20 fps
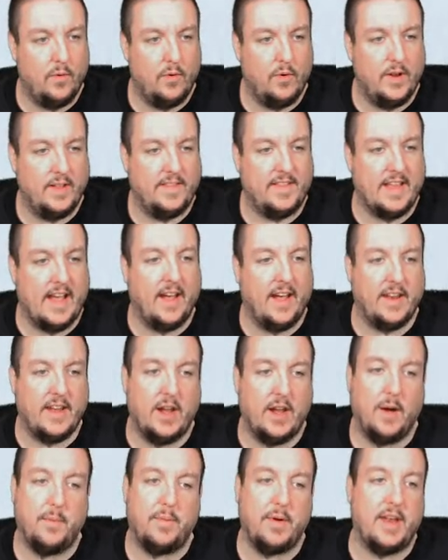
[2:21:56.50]
it's out in the
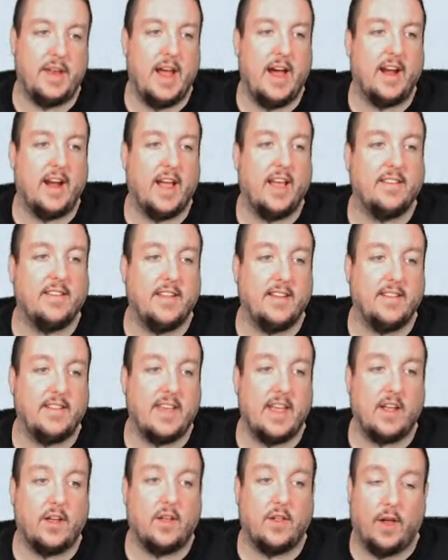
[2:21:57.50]
open now, guys, and it's
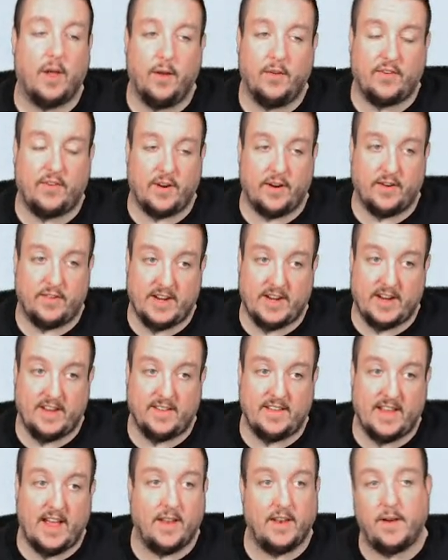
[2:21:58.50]
getting closer. Check us
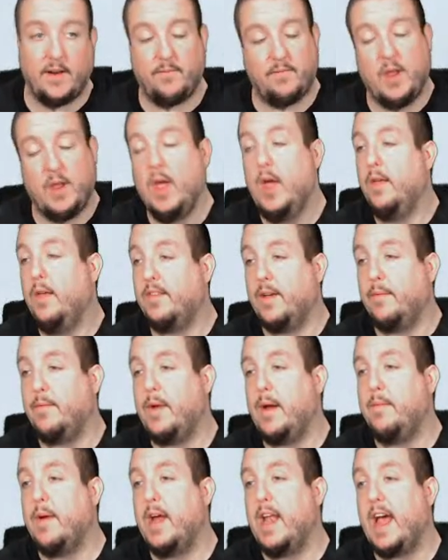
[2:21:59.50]
out, dude.
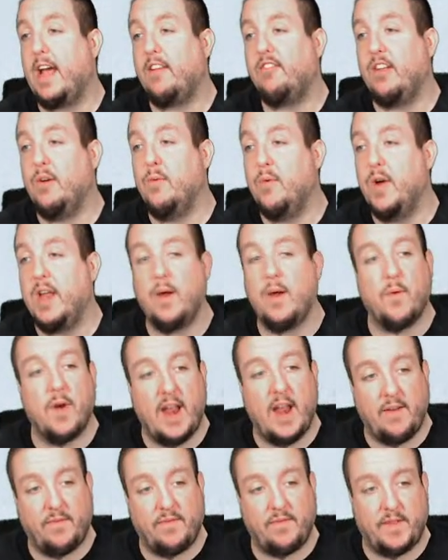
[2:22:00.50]
Somebody might actually win it where
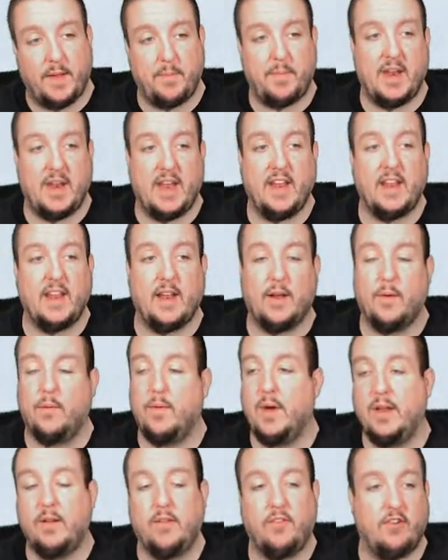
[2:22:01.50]
they flip it into the
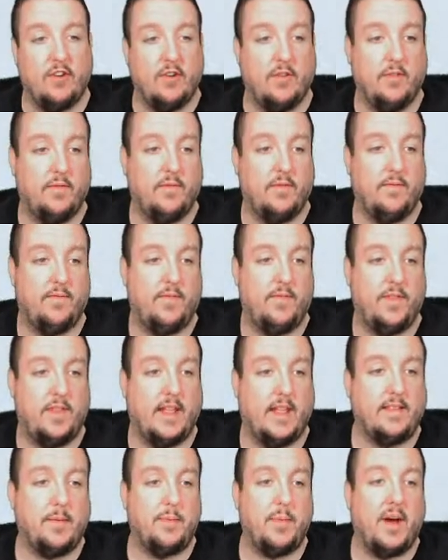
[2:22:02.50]
wind chute.
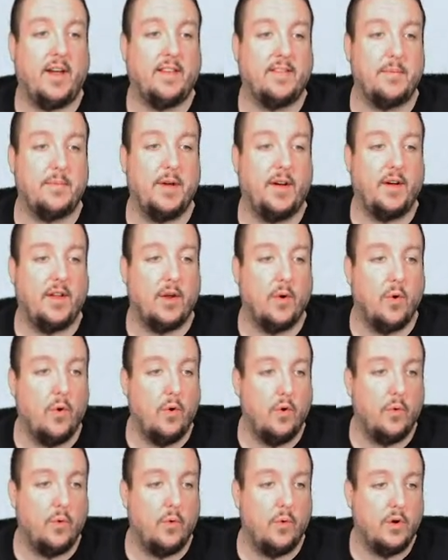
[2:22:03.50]
That's a possibility.
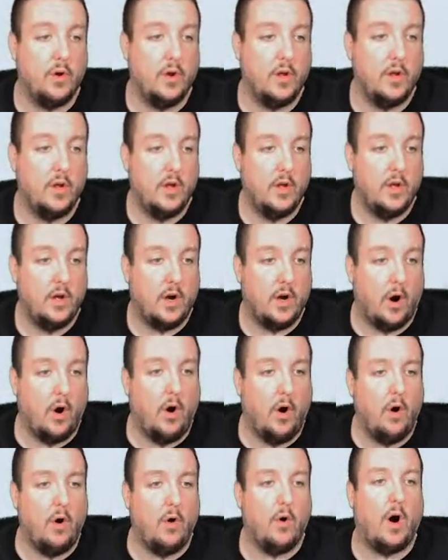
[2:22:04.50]
Ooh.
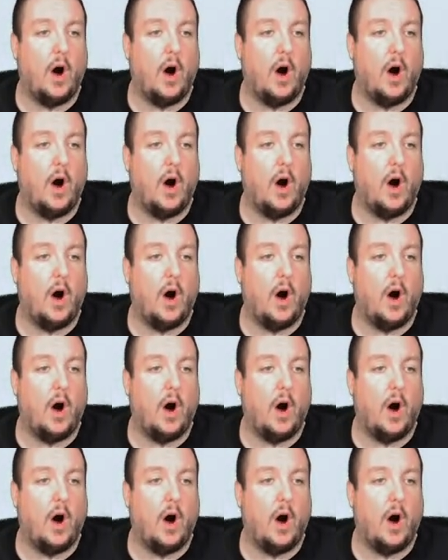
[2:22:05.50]
Ooh!